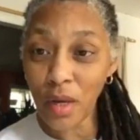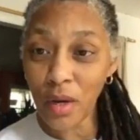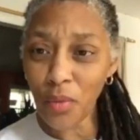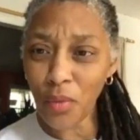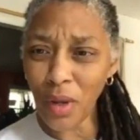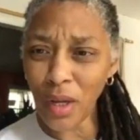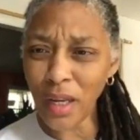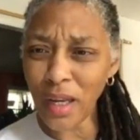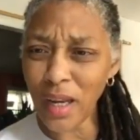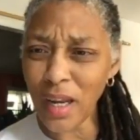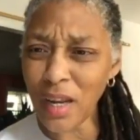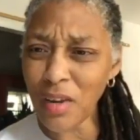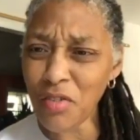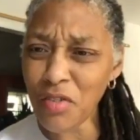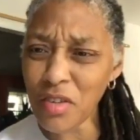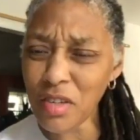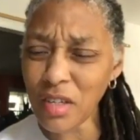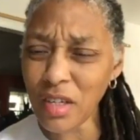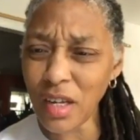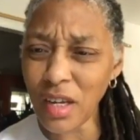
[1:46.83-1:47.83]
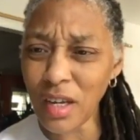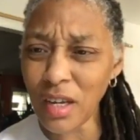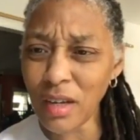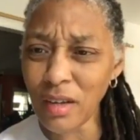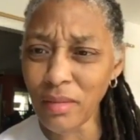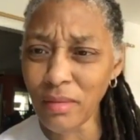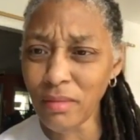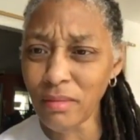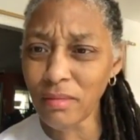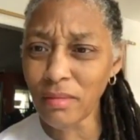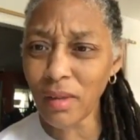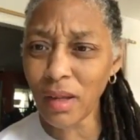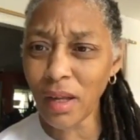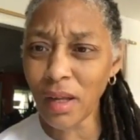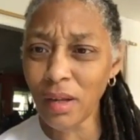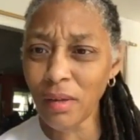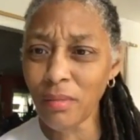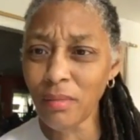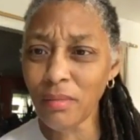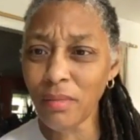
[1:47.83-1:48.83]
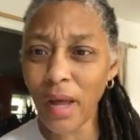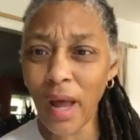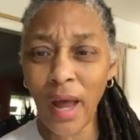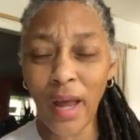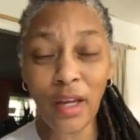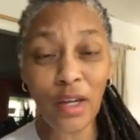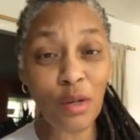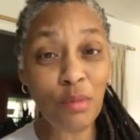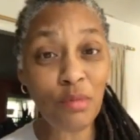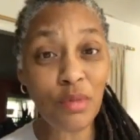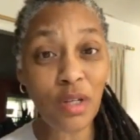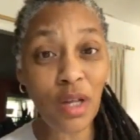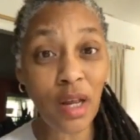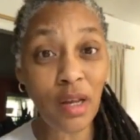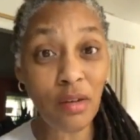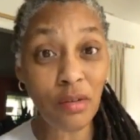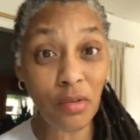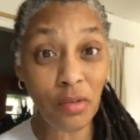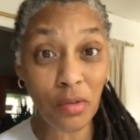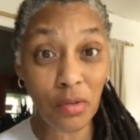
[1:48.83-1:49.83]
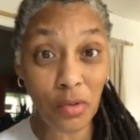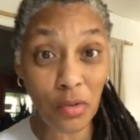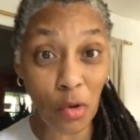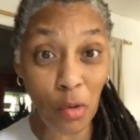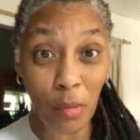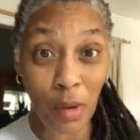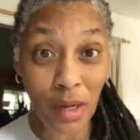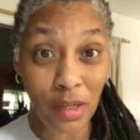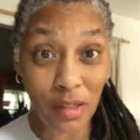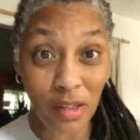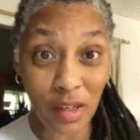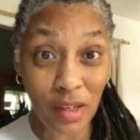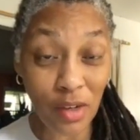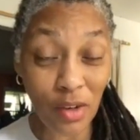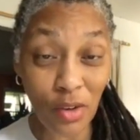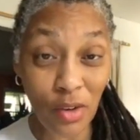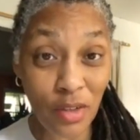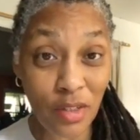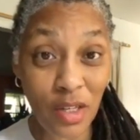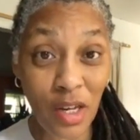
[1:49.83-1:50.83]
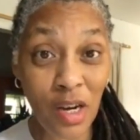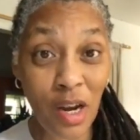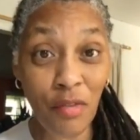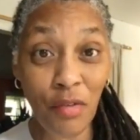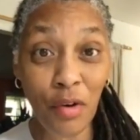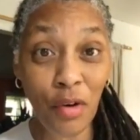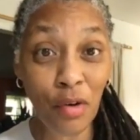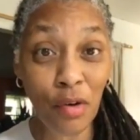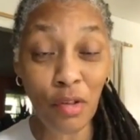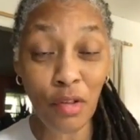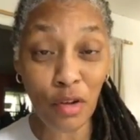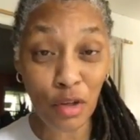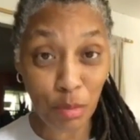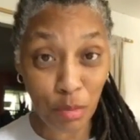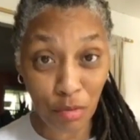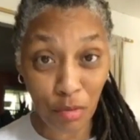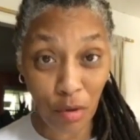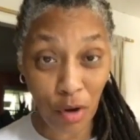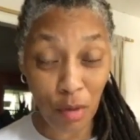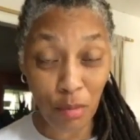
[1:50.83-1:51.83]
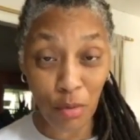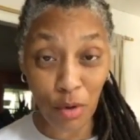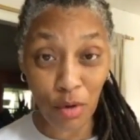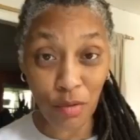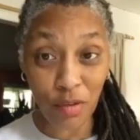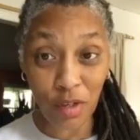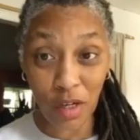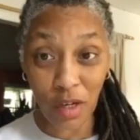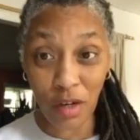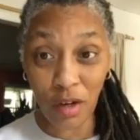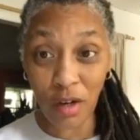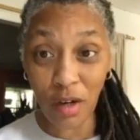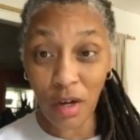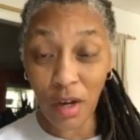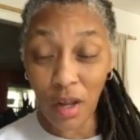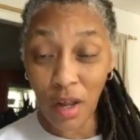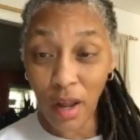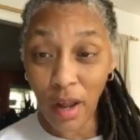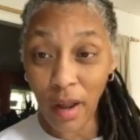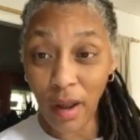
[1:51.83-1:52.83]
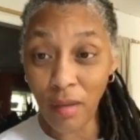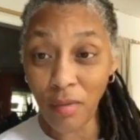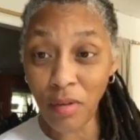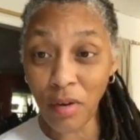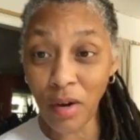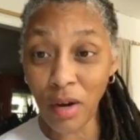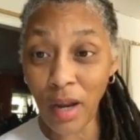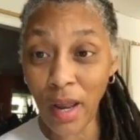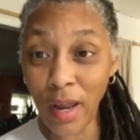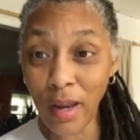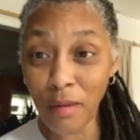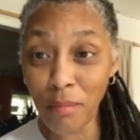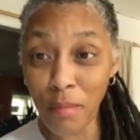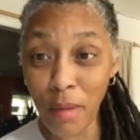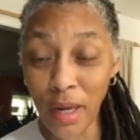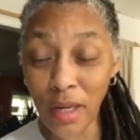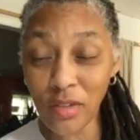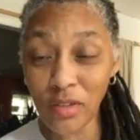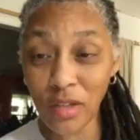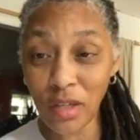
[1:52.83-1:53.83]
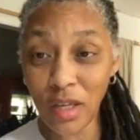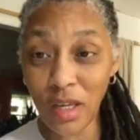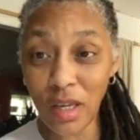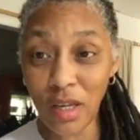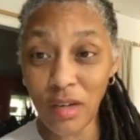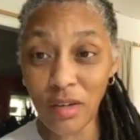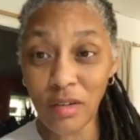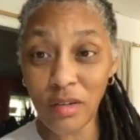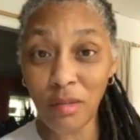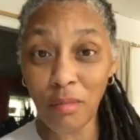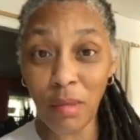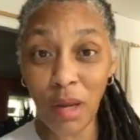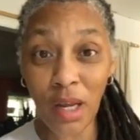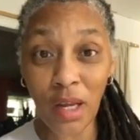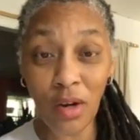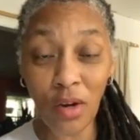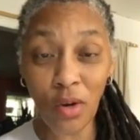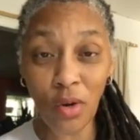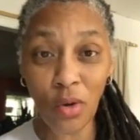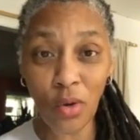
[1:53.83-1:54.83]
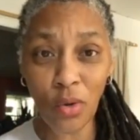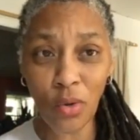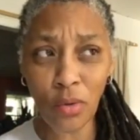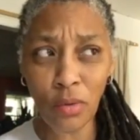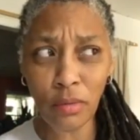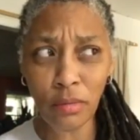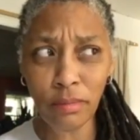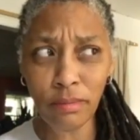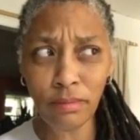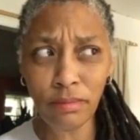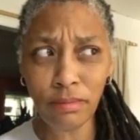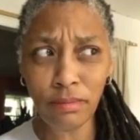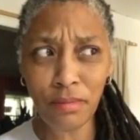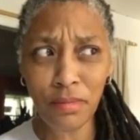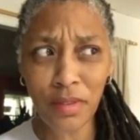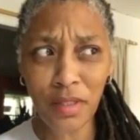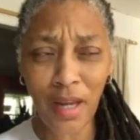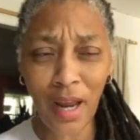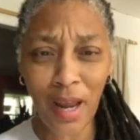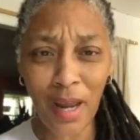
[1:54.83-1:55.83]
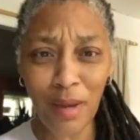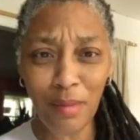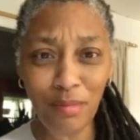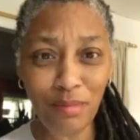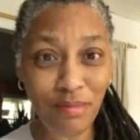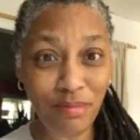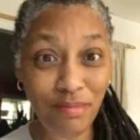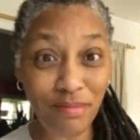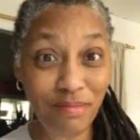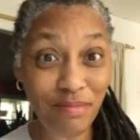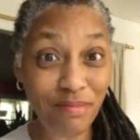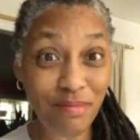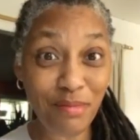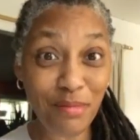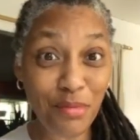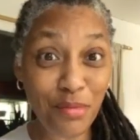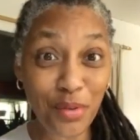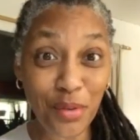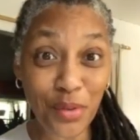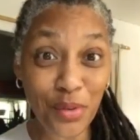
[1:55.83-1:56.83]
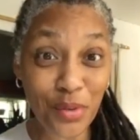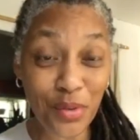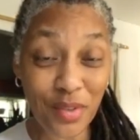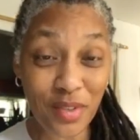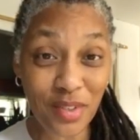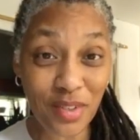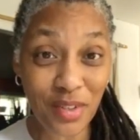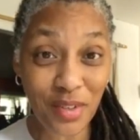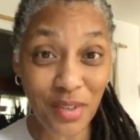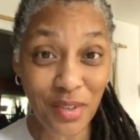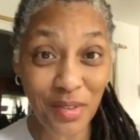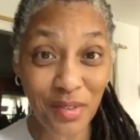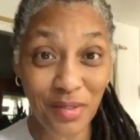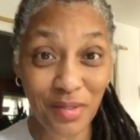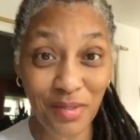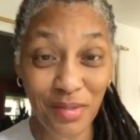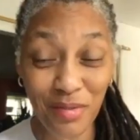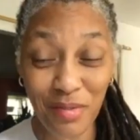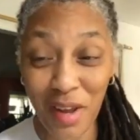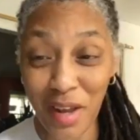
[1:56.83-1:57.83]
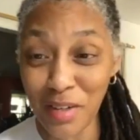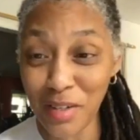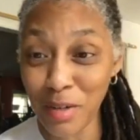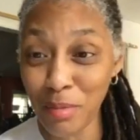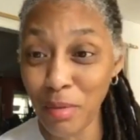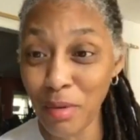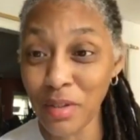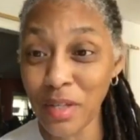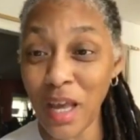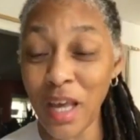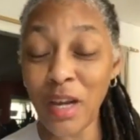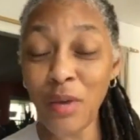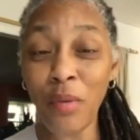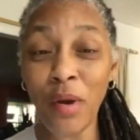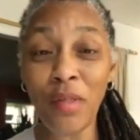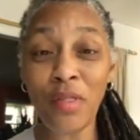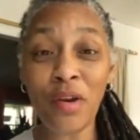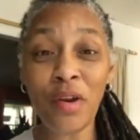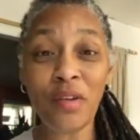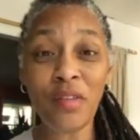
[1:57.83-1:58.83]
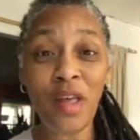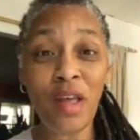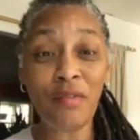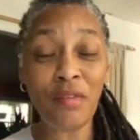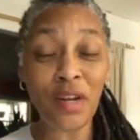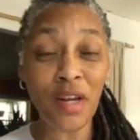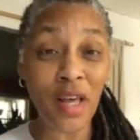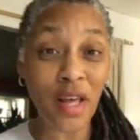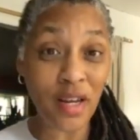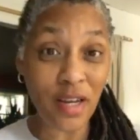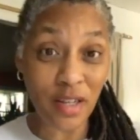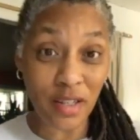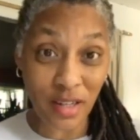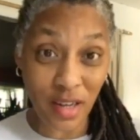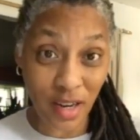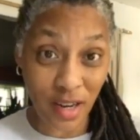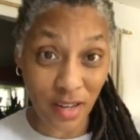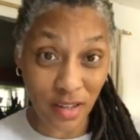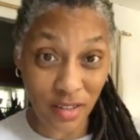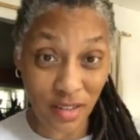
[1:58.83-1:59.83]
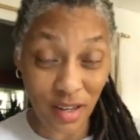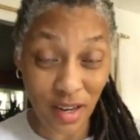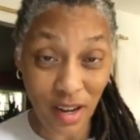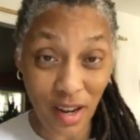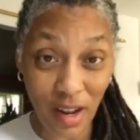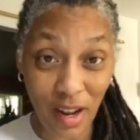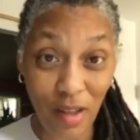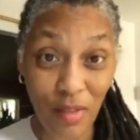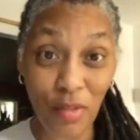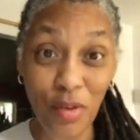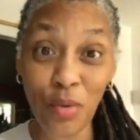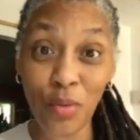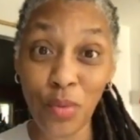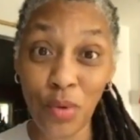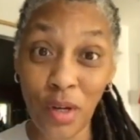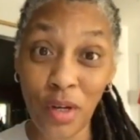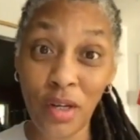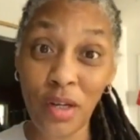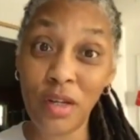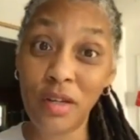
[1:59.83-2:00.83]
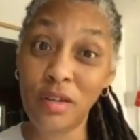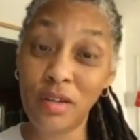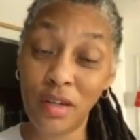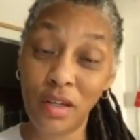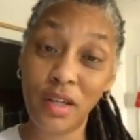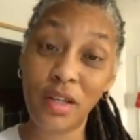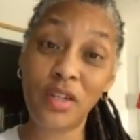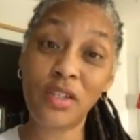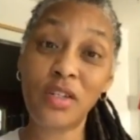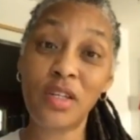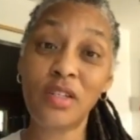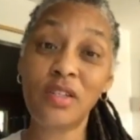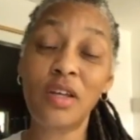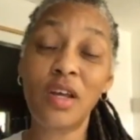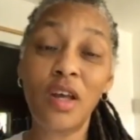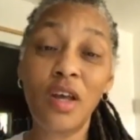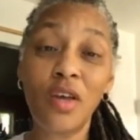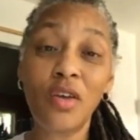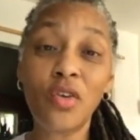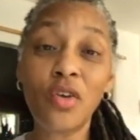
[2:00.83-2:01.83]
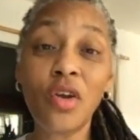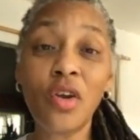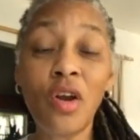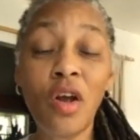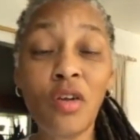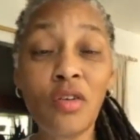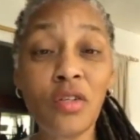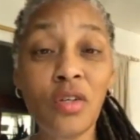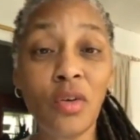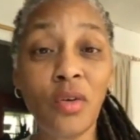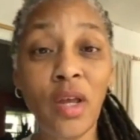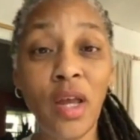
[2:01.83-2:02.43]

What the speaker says: really interesting items like tomatillos. I never heard of those before I moved here. And they're like Mexican tomato type fruits or vegetables. Anyway, they have a nutty taste and they're really delicious. You can also